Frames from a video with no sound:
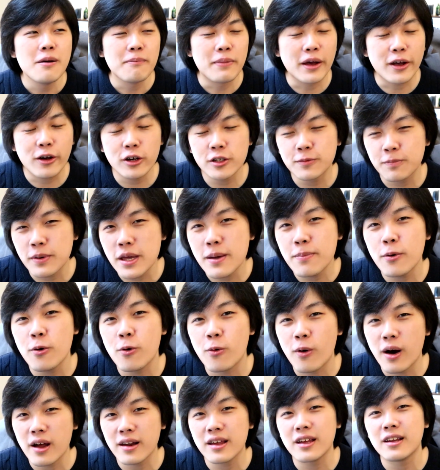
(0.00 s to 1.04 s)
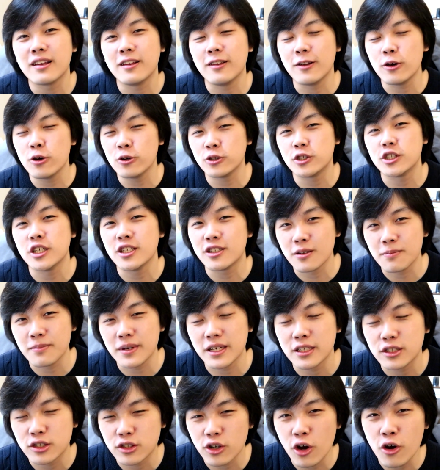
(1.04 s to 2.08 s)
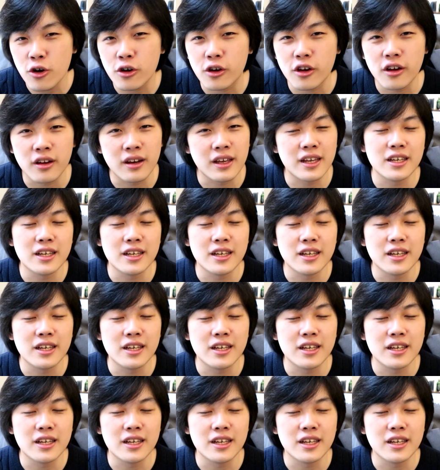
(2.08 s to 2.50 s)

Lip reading: because people wanted Lucci to be so good,